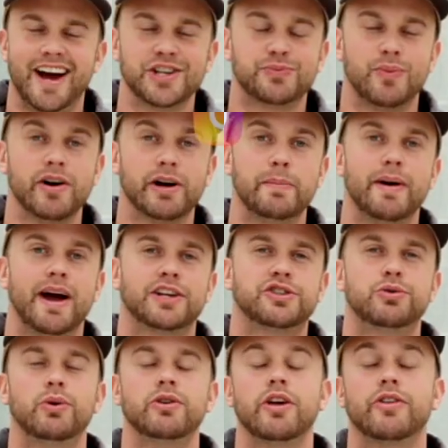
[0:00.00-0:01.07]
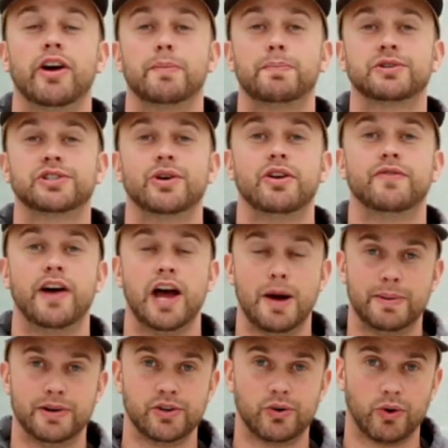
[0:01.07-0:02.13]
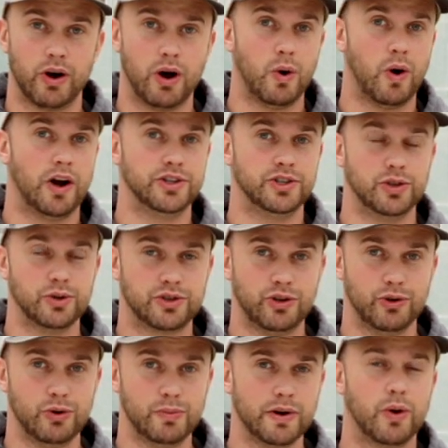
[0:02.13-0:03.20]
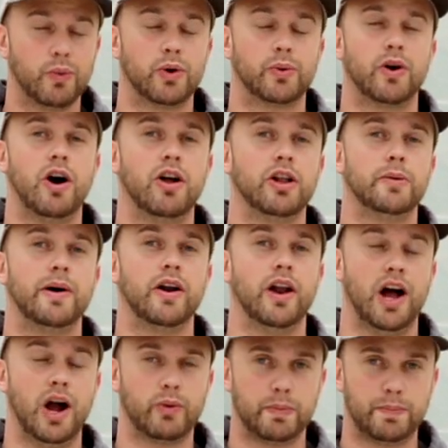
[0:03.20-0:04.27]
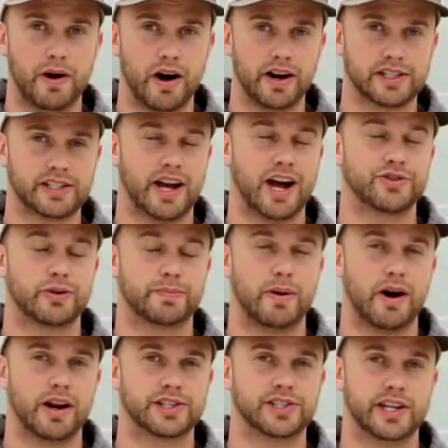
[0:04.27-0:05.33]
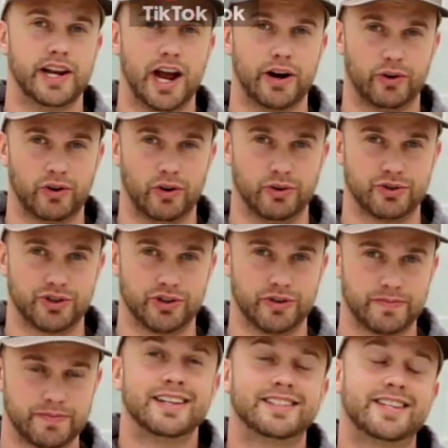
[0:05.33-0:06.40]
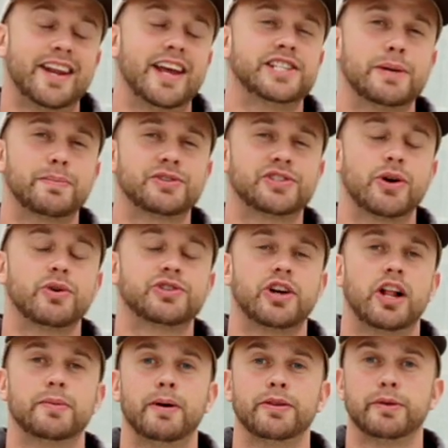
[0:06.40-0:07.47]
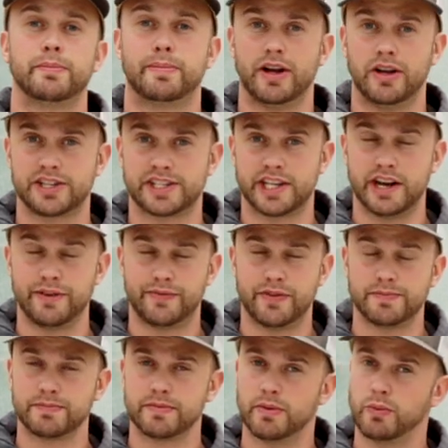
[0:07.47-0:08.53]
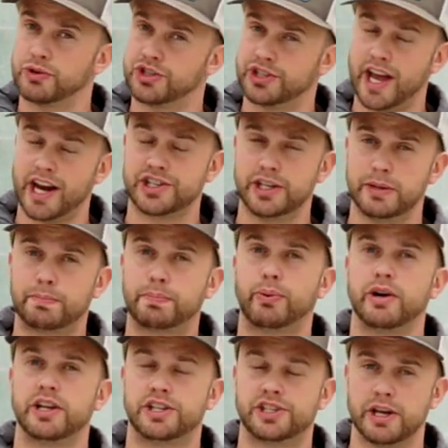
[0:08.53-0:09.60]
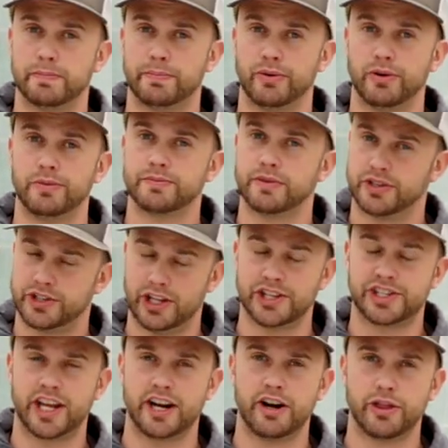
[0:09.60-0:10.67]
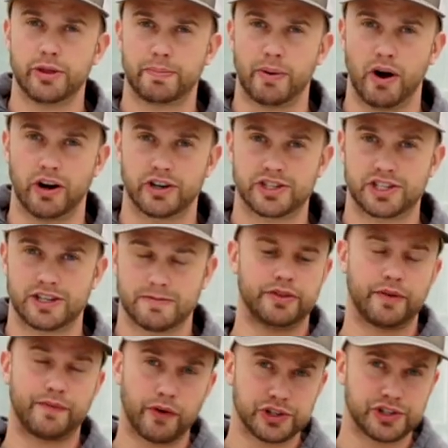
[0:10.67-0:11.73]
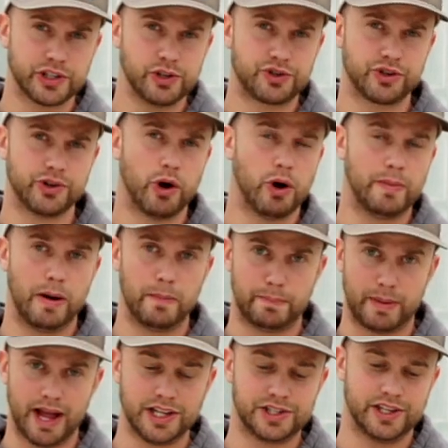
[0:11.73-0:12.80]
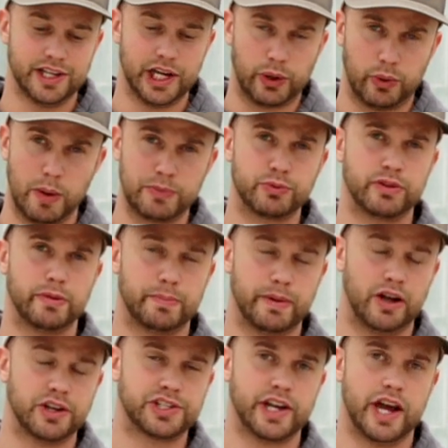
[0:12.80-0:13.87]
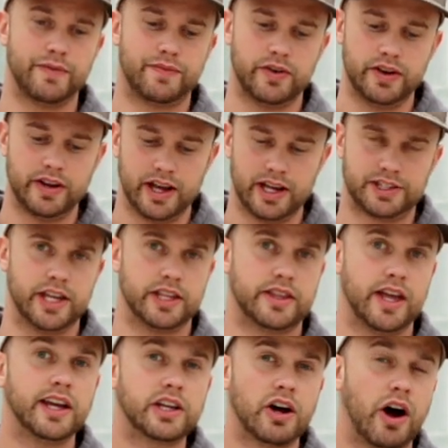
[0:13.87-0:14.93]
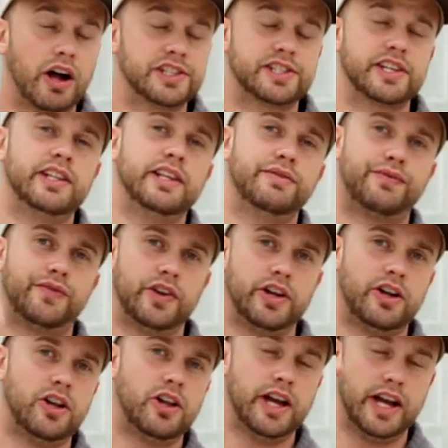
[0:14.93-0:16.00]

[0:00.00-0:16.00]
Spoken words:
guys, welcome back to another episode of Evan Grow on YouTube, where we're all about aquaponics, hydroponics, and agriculture. Today's episode is all about the bell siphon, which is actually pretty simple. So let's get into the parts. The first thing you should know about beds equipped with a bell siphon is that they constantly fill